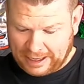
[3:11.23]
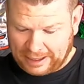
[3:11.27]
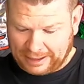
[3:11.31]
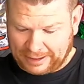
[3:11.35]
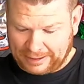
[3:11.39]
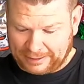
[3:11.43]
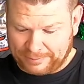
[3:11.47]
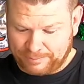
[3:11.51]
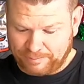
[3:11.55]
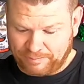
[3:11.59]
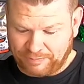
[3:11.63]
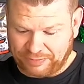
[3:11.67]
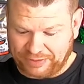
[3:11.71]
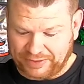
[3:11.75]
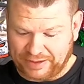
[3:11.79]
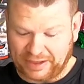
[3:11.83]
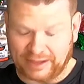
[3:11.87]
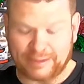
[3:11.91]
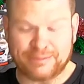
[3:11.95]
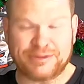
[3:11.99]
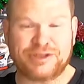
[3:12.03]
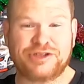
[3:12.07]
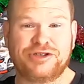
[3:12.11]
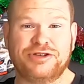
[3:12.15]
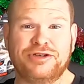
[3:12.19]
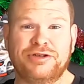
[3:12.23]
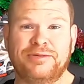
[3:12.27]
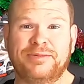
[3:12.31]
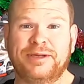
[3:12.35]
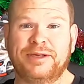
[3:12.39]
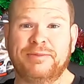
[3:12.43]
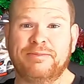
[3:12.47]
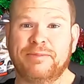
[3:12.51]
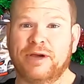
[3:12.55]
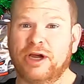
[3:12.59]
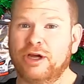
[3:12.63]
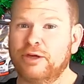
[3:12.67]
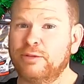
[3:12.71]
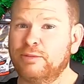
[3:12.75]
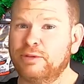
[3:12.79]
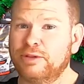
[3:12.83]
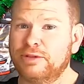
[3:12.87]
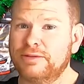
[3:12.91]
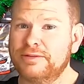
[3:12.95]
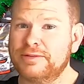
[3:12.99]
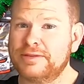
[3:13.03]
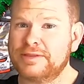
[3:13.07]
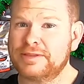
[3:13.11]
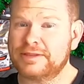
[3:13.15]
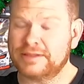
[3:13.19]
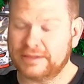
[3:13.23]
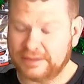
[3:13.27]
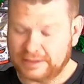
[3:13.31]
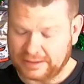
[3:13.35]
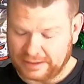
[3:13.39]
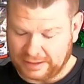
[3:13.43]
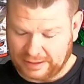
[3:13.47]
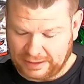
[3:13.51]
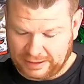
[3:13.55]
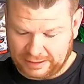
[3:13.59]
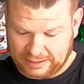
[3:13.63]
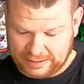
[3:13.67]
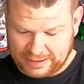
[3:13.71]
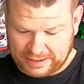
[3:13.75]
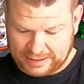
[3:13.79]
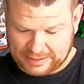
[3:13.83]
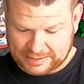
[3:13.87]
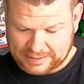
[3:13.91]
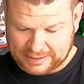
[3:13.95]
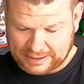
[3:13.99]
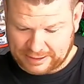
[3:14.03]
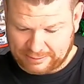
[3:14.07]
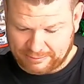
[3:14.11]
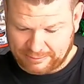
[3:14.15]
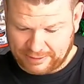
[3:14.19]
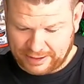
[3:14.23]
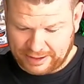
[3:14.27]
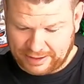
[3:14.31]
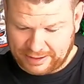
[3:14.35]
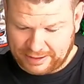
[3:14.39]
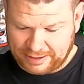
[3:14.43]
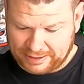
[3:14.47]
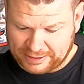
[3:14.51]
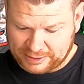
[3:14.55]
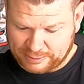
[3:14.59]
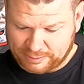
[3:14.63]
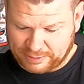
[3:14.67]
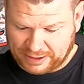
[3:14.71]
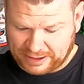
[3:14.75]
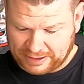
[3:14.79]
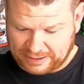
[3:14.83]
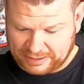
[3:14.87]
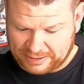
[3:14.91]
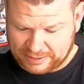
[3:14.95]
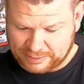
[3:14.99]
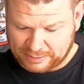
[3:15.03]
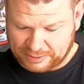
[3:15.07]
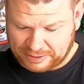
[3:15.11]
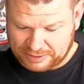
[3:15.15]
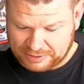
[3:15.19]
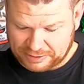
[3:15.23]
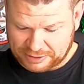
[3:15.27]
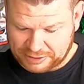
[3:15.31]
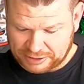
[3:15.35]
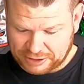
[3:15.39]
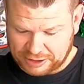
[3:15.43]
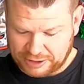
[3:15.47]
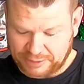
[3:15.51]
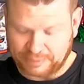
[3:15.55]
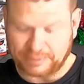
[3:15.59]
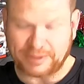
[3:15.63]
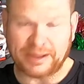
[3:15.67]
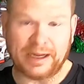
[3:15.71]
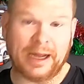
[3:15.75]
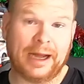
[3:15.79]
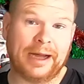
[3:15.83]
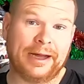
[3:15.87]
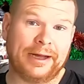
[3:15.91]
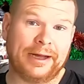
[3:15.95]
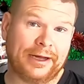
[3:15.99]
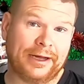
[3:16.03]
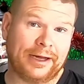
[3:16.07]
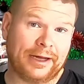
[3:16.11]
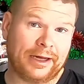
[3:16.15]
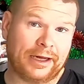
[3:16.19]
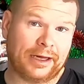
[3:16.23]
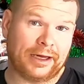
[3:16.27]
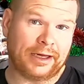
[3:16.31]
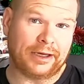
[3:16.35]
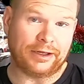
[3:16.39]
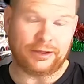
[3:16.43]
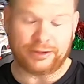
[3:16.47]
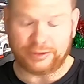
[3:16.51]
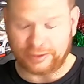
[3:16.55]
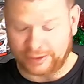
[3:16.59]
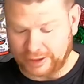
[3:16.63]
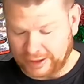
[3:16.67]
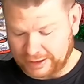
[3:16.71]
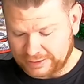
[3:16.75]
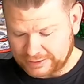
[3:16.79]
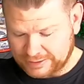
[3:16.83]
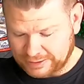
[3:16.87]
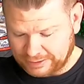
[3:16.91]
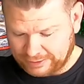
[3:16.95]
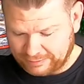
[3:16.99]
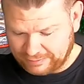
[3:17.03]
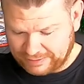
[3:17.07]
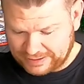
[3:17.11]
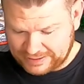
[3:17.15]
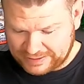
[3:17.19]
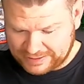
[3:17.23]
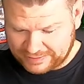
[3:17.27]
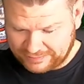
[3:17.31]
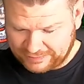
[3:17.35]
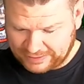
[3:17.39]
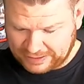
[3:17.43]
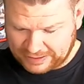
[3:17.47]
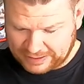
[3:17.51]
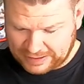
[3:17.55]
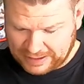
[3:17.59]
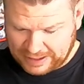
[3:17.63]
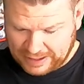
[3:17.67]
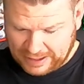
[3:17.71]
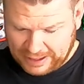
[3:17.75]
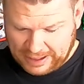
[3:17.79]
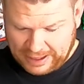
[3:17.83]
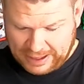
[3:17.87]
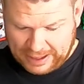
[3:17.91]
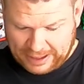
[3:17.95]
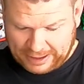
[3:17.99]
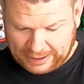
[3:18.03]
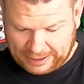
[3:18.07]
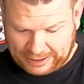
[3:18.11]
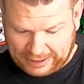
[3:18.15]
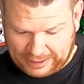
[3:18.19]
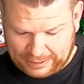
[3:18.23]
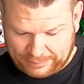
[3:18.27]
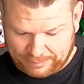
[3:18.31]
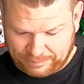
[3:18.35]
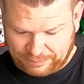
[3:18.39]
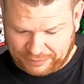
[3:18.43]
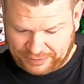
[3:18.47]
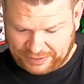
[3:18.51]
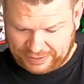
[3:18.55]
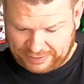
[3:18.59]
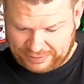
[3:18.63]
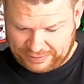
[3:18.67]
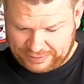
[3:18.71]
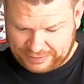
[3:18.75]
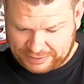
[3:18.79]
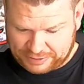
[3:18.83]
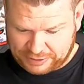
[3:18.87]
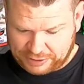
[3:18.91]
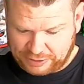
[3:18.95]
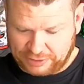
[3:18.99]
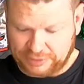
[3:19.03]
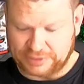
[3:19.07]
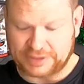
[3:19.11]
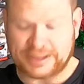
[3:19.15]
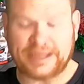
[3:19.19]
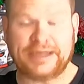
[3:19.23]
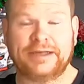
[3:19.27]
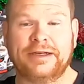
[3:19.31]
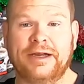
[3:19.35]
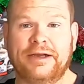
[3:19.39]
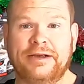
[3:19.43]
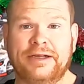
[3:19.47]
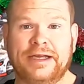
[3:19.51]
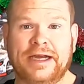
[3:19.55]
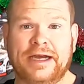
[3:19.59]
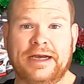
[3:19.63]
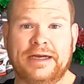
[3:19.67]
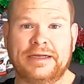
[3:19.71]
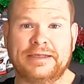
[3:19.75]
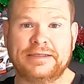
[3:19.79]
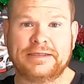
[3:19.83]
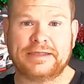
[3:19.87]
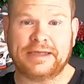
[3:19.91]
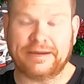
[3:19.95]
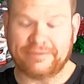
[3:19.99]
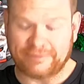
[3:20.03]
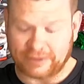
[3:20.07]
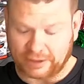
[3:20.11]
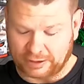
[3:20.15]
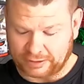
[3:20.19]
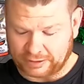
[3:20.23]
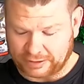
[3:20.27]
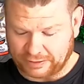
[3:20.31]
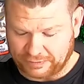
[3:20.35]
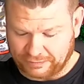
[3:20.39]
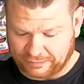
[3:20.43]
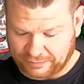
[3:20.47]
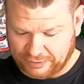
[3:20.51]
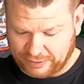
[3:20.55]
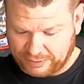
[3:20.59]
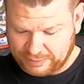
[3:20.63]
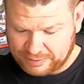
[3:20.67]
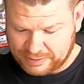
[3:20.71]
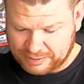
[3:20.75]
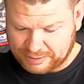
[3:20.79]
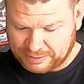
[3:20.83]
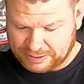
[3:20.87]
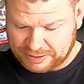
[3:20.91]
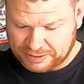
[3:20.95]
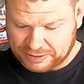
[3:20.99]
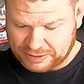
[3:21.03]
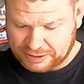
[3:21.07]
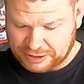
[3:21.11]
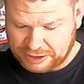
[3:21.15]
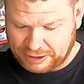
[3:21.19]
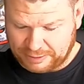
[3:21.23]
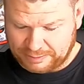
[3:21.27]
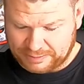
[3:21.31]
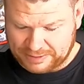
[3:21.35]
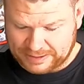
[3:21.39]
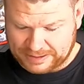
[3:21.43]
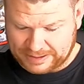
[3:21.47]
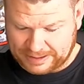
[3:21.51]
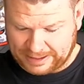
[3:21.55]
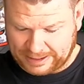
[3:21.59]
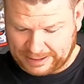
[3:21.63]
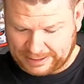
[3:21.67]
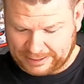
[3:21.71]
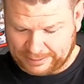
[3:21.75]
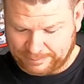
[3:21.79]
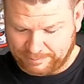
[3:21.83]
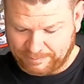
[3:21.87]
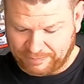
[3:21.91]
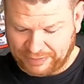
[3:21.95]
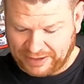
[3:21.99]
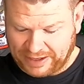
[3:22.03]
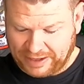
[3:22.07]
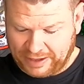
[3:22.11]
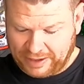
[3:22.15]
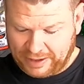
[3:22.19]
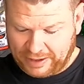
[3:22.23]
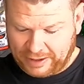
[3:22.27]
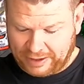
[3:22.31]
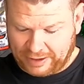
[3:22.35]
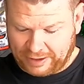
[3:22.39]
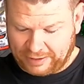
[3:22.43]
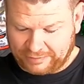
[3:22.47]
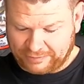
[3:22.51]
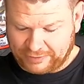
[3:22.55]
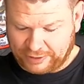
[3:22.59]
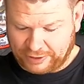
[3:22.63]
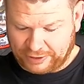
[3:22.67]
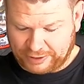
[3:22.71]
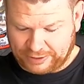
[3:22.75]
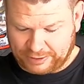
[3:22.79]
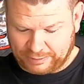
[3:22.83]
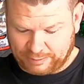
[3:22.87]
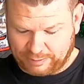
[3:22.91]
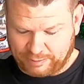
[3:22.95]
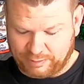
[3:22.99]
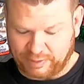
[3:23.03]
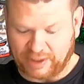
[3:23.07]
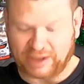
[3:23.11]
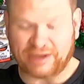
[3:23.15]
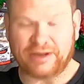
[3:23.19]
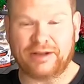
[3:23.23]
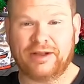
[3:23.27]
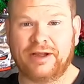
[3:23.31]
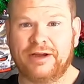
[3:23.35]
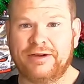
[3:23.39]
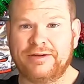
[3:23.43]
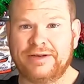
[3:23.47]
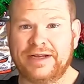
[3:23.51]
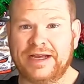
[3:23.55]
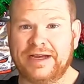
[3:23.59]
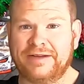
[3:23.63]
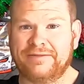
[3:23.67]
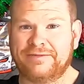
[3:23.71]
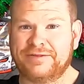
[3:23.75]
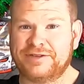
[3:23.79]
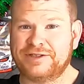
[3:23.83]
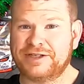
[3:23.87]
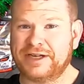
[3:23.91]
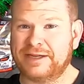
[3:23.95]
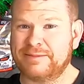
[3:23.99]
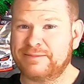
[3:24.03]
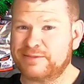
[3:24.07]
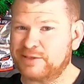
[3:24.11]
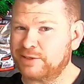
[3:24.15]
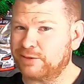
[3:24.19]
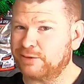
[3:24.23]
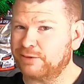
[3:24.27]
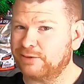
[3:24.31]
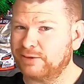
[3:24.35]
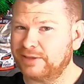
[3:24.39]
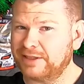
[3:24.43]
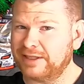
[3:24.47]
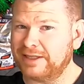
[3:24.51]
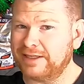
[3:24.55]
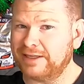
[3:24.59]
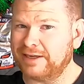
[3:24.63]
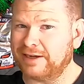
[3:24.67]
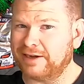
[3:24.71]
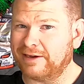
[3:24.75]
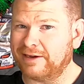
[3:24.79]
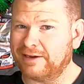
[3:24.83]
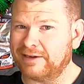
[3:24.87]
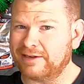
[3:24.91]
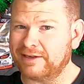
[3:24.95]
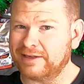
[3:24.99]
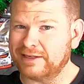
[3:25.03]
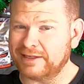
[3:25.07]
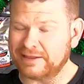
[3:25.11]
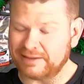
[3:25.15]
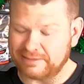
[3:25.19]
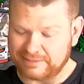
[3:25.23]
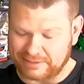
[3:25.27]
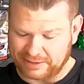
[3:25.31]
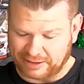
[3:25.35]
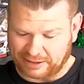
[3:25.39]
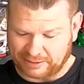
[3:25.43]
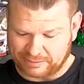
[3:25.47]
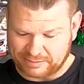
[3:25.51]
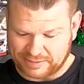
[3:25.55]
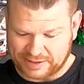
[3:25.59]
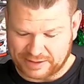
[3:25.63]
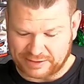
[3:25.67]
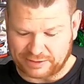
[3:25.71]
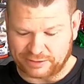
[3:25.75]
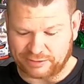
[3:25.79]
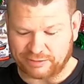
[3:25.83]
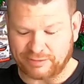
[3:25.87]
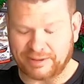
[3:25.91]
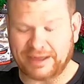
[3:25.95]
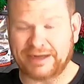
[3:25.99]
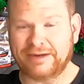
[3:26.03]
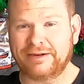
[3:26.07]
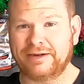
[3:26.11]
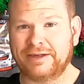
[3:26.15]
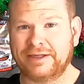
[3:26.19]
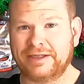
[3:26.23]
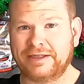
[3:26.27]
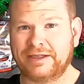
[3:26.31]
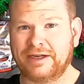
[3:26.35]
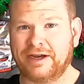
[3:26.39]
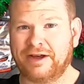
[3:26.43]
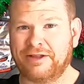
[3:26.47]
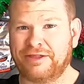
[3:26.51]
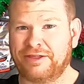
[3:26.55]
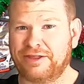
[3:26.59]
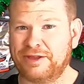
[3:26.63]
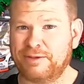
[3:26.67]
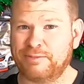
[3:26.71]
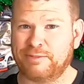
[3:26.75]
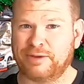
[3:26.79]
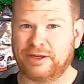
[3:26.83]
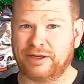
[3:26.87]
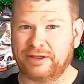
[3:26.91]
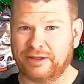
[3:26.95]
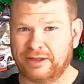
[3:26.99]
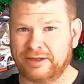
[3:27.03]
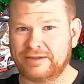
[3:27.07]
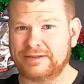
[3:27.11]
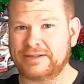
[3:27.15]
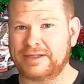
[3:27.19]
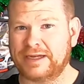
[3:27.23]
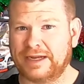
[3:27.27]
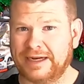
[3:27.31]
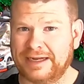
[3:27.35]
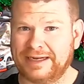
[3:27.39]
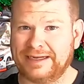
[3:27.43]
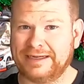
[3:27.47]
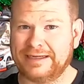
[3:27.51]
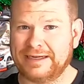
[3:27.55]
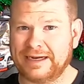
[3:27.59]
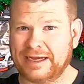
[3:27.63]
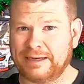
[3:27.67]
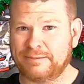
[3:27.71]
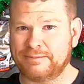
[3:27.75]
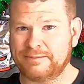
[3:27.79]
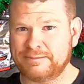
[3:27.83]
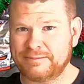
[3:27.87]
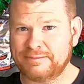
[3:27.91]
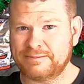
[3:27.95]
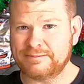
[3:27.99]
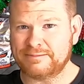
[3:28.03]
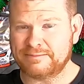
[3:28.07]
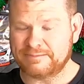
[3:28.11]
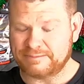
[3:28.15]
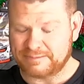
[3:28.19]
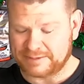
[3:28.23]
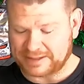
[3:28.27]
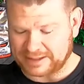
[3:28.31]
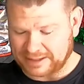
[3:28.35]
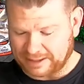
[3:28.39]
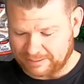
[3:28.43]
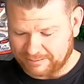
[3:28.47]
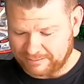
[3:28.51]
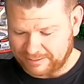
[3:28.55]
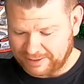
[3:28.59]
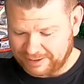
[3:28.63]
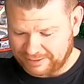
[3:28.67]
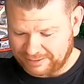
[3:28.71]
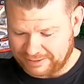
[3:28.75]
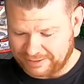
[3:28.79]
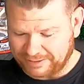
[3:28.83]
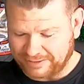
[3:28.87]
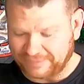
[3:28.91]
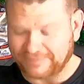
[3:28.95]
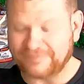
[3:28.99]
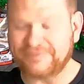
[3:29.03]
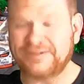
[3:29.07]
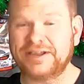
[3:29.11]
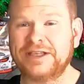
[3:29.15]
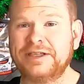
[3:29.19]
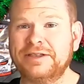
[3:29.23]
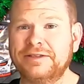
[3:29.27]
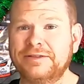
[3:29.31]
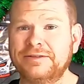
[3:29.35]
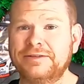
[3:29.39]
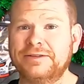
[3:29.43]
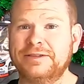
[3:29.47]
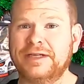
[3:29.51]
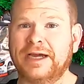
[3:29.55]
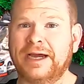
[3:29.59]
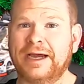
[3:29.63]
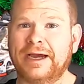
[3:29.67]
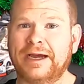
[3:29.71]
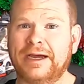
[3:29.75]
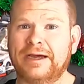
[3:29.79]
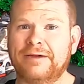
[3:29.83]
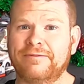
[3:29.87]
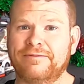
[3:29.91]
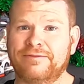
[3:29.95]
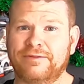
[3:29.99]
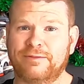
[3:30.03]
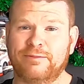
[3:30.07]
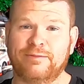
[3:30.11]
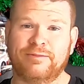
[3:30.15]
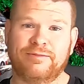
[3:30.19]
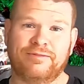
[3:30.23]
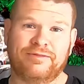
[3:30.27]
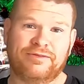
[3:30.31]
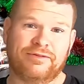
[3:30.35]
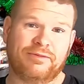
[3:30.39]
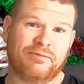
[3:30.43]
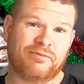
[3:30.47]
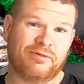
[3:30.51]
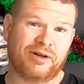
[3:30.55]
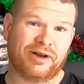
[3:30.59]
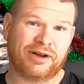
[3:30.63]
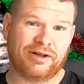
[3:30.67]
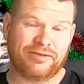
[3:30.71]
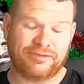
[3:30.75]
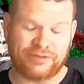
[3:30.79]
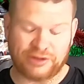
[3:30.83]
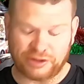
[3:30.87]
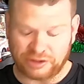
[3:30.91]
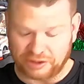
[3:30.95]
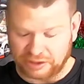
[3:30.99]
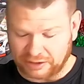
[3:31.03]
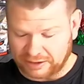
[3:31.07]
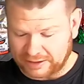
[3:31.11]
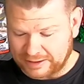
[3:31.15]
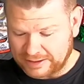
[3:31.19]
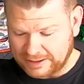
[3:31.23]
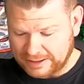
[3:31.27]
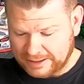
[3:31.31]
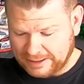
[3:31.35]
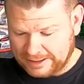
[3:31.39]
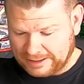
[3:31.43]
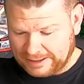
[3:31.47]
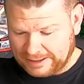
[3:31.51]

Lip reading: I'm assuming Mobil's in there somewhere as part of the sponsorship. Who knows on the rest of it. Then the two Techno cars haven't got confirmed sponsorships. I've got Bottle-O down for James Courtney. I'm still wondering. I think Bottle-O's going to end up somewhere in the field, from what I've heard.